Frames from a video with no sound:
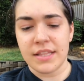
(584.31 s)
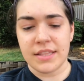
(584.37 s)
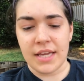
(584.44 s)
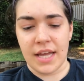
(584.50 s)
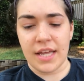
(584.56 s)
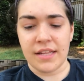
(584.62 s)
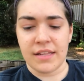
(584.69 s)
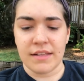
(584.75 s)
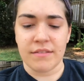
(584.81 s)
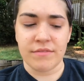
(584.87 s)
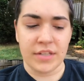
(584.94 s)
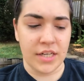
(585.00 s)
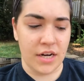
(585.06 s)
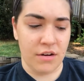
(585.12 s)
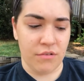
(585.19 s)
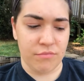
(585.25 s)
then,
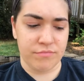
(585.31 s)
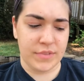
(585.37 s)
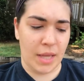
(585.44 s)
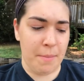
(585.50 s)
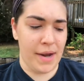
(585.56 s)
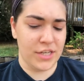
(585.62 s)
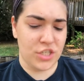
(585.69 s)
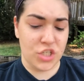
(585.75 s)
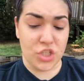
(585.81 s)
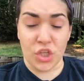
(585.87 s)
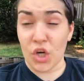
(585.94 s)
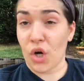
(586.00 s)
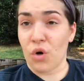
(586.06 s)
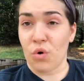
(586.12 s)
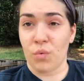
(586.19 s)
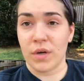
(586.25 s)
you know, they might just
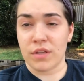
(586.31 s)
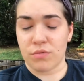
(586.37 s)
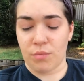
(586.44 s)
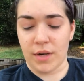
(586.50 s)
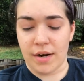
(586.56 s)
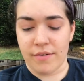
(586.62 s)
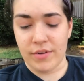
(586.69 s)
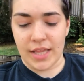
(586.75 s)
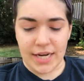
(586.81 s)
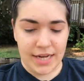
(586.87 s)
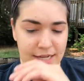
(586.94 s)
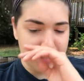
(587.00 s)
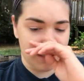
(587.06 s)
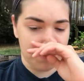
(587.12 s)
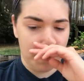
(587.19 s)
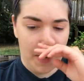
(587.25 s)
go with whatever that
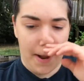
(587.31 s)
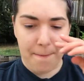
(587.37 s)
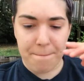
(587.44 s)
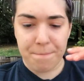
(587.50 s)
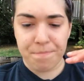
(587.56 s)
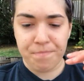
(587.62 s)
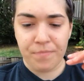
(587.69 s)
is. But